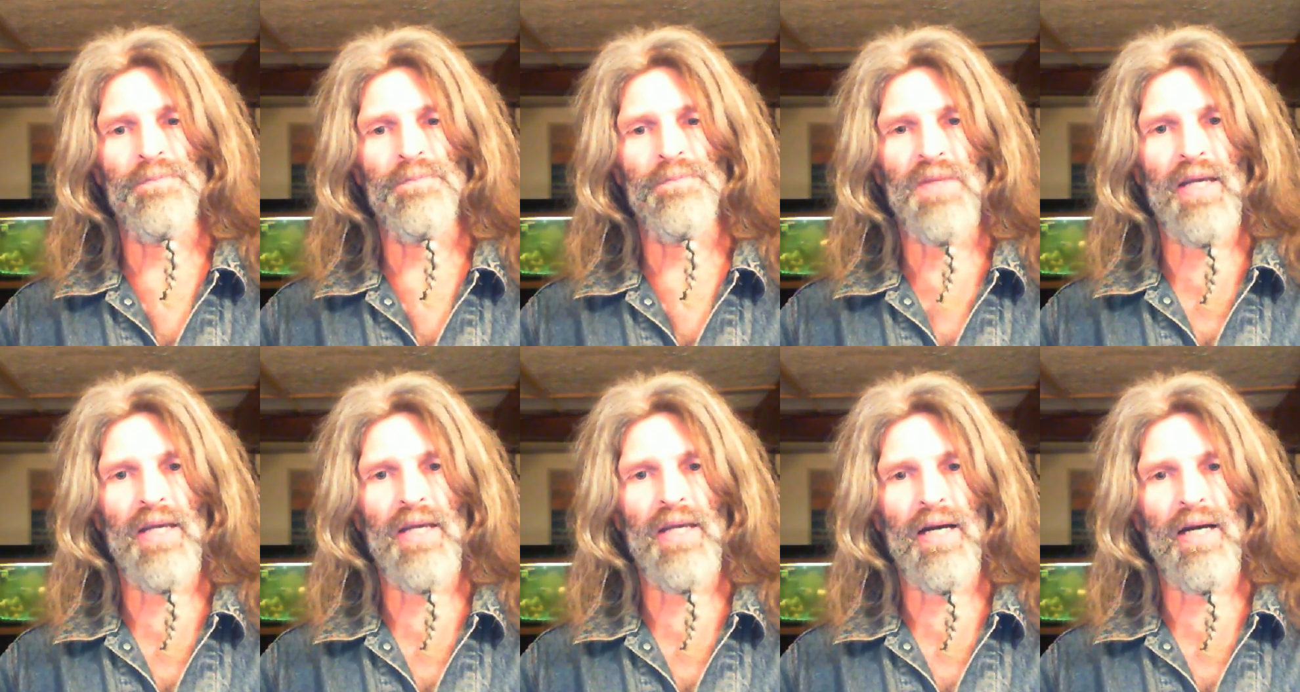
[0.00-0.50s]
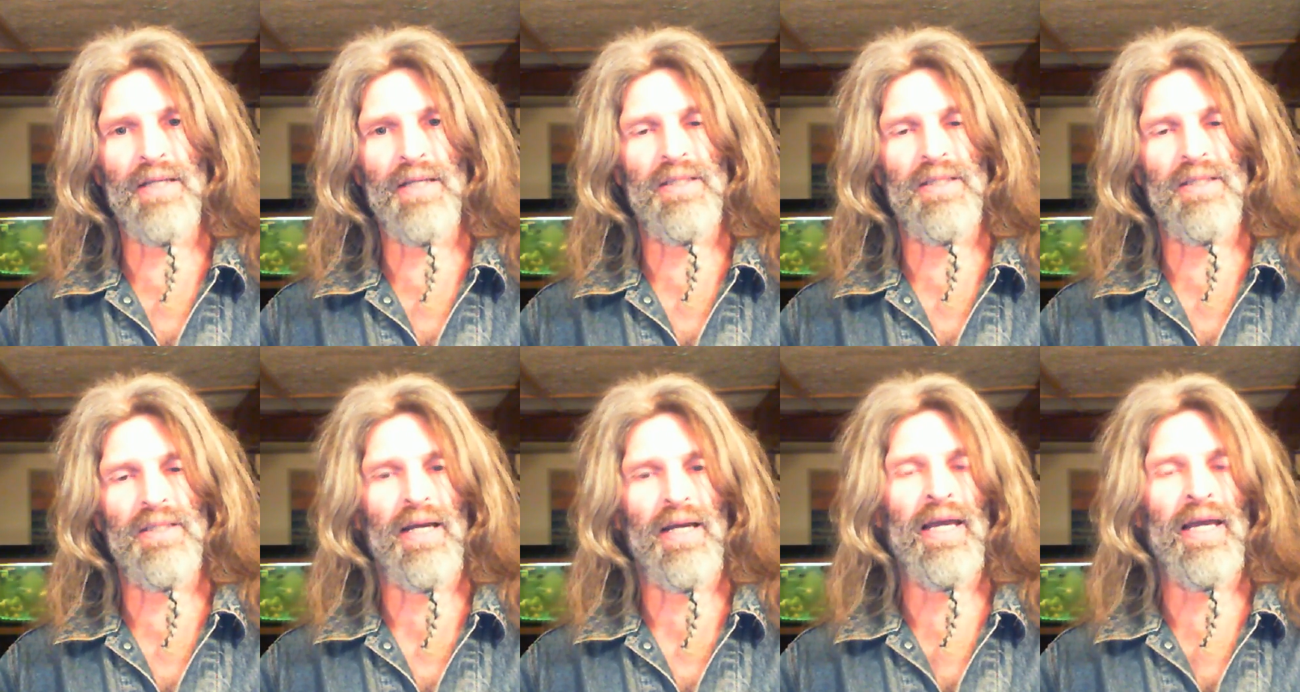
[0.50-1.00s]
Yeah,
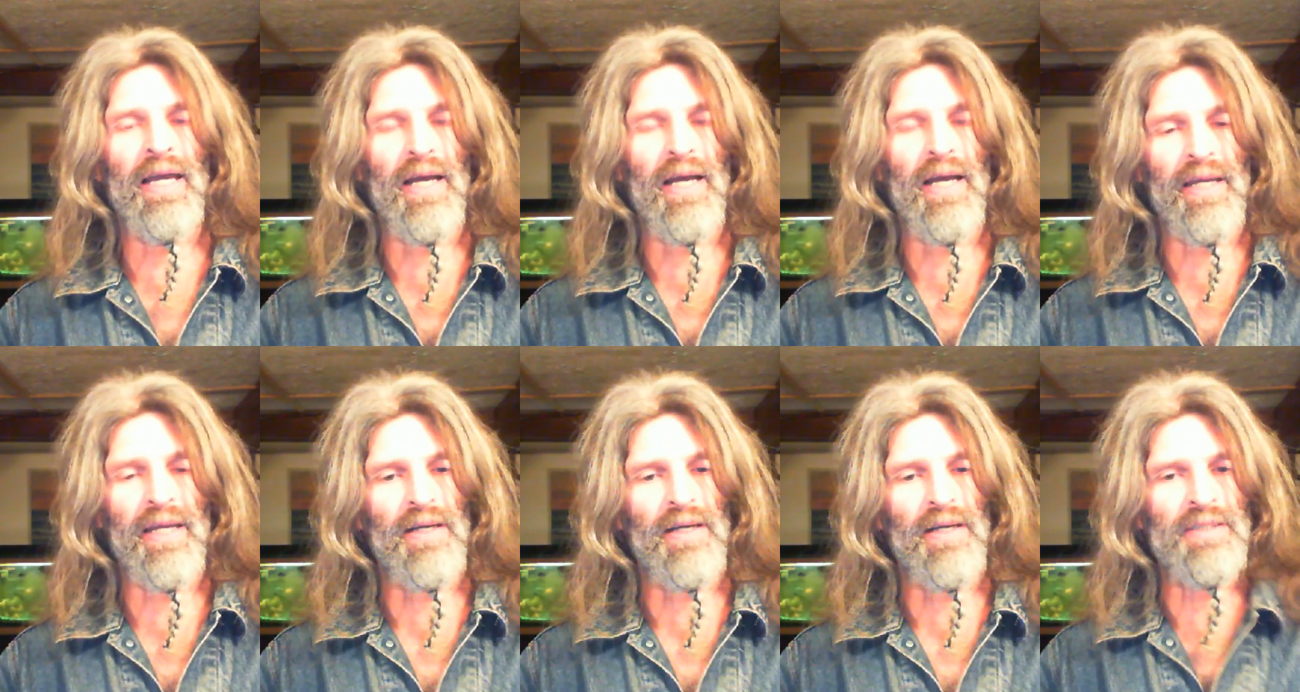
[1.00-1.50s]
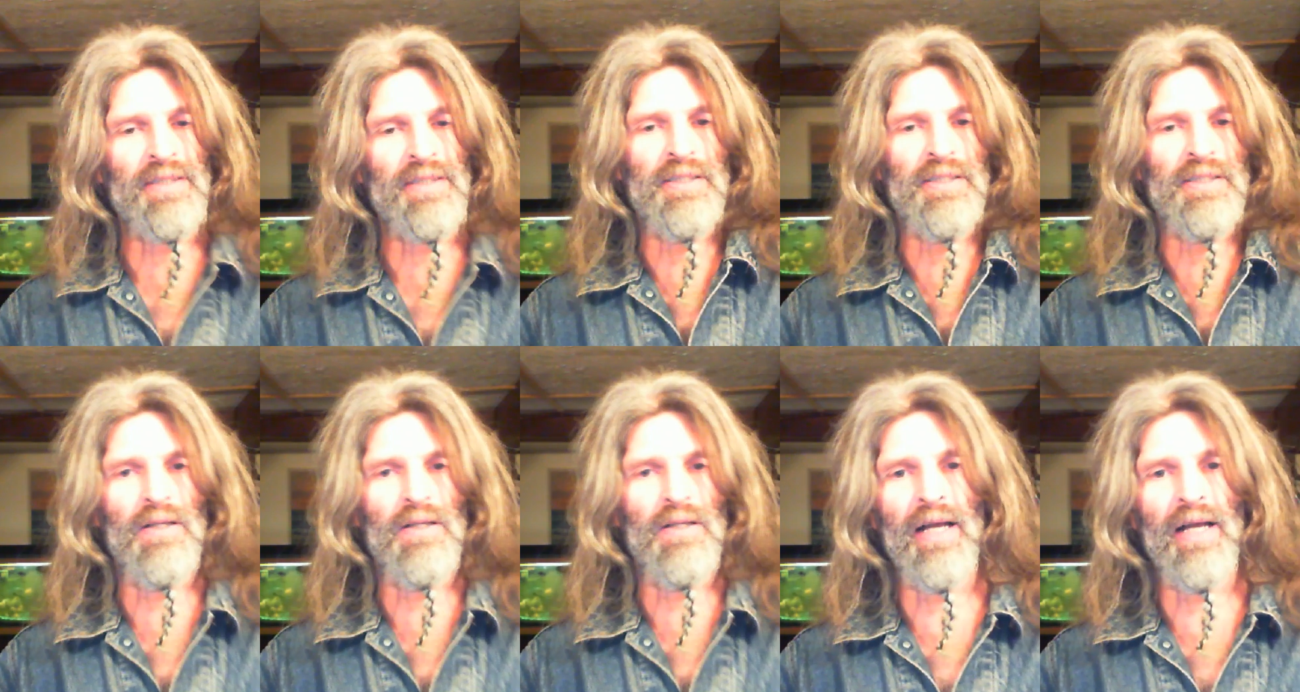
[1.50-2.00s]
I
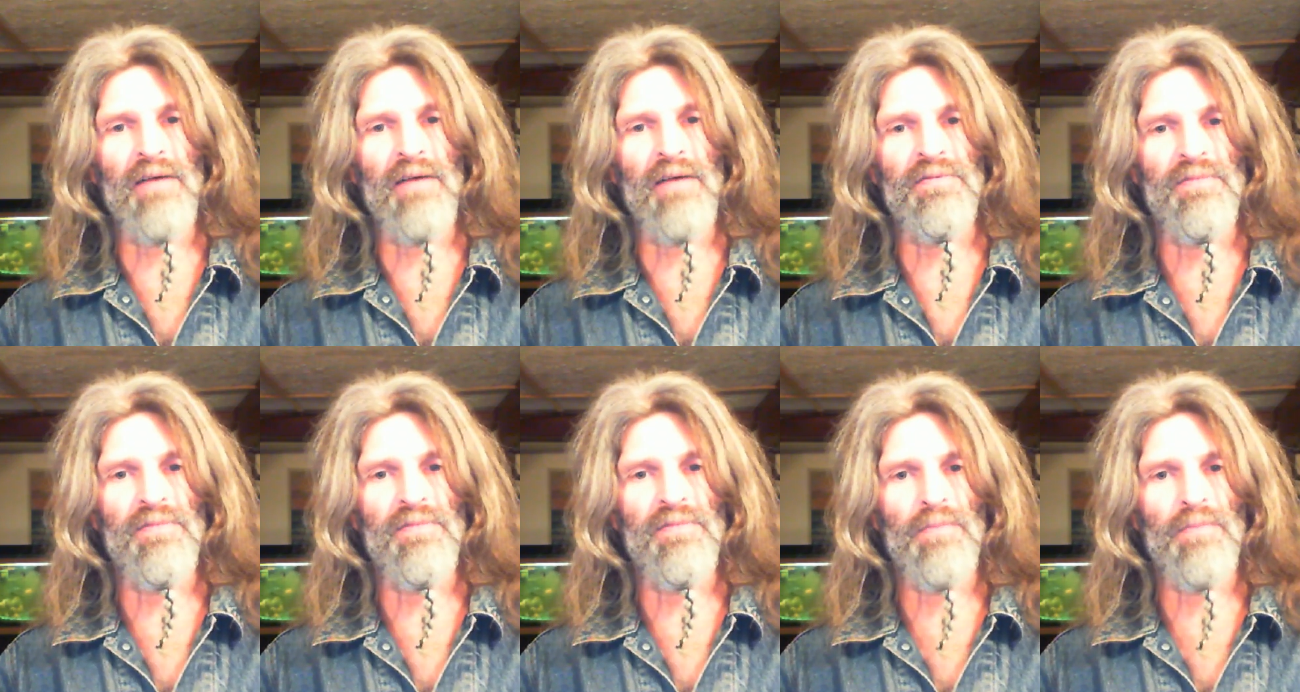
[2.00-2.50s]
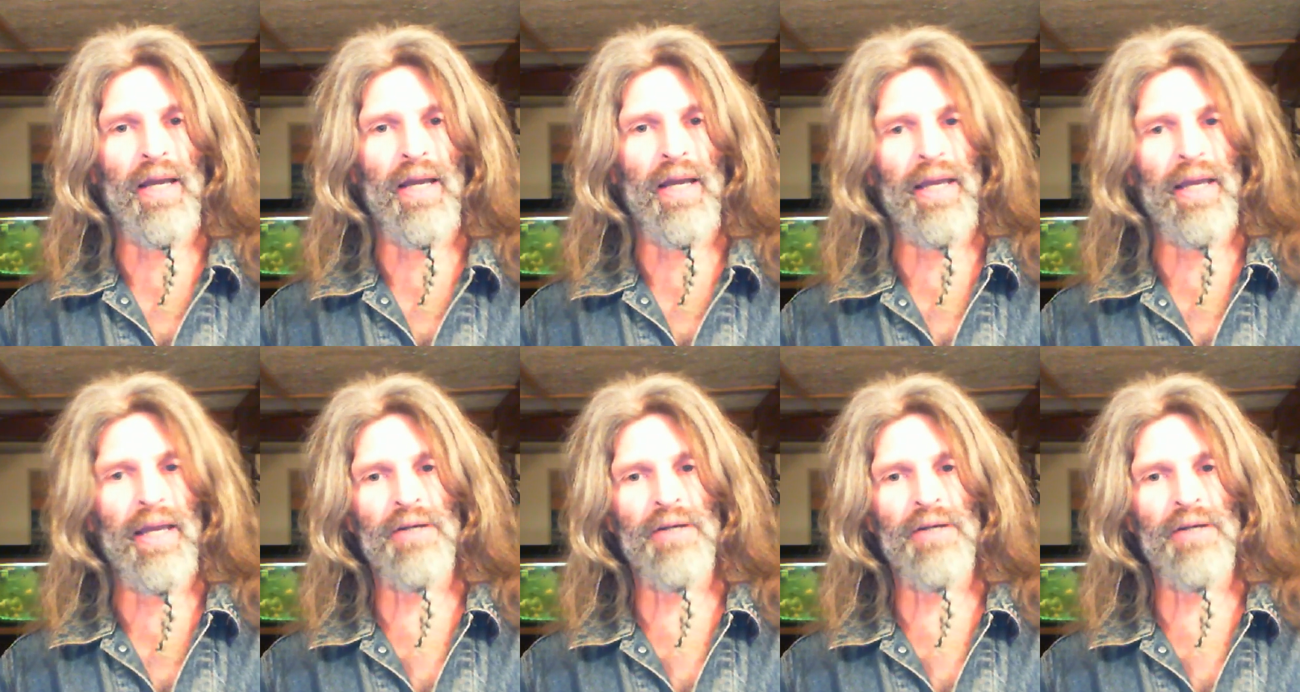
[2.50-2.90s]
still have my anger